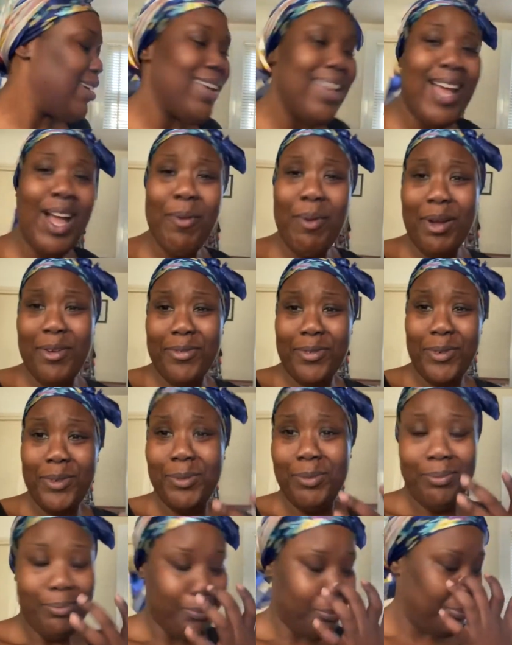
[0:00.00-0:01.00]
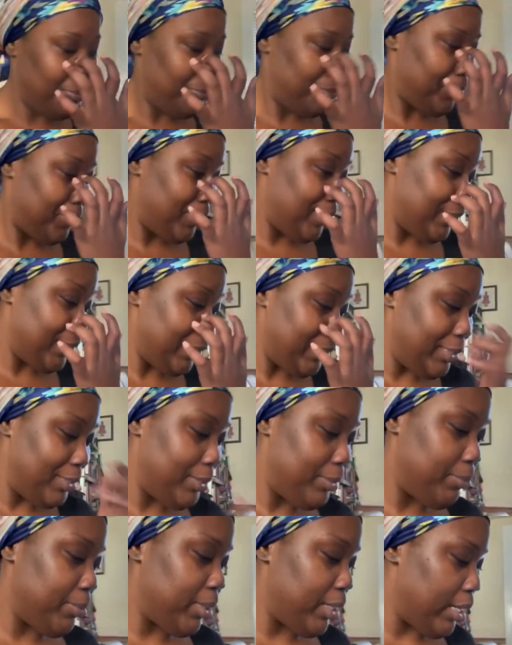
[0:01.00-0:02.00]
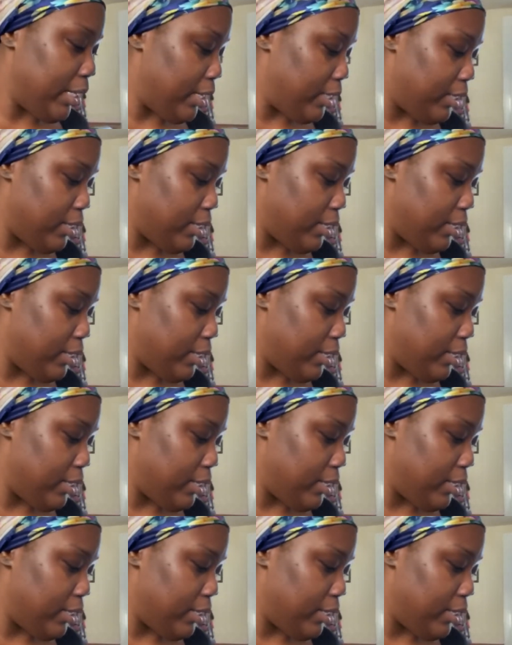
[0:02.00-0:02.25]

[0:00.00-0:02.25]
how I feel. So, but yeah.